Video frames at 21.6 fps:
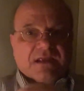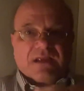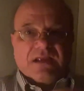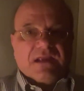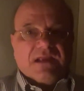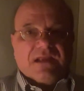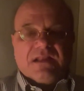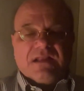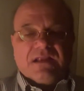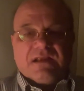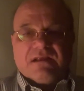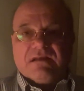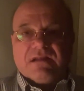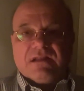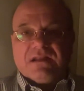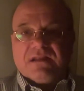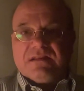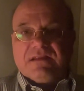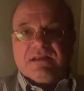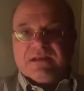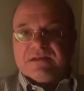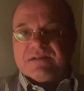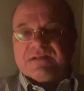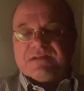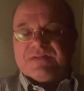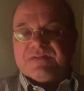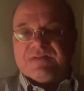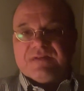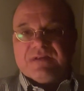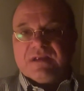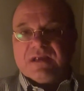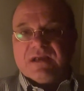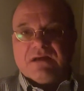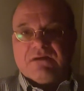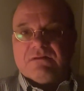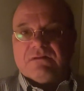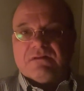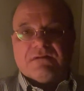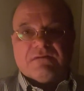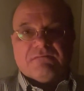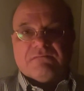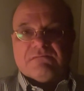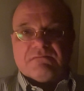And they're going to take this thing
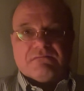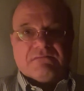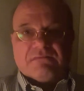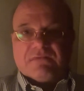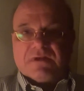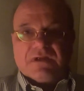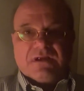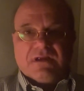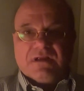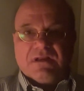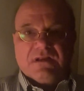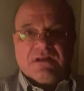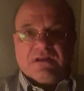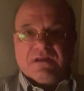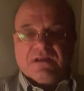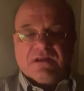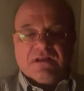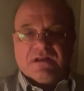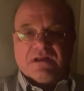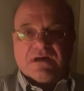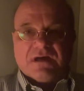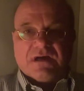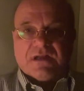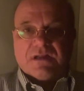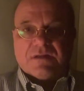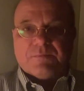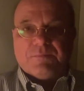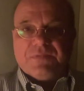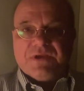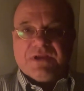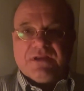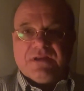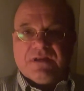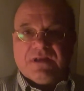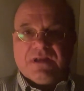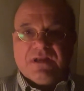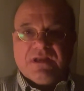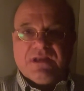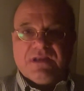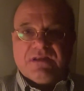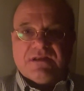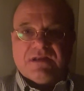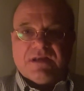out in a heartbeat,
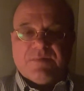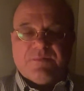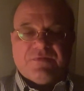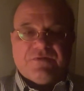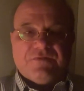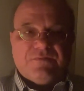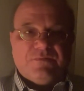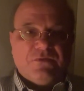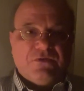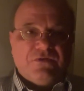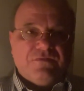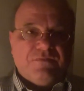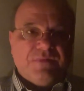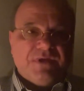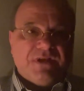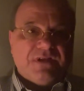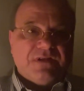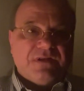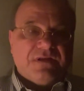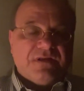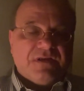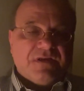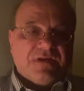any type of movement.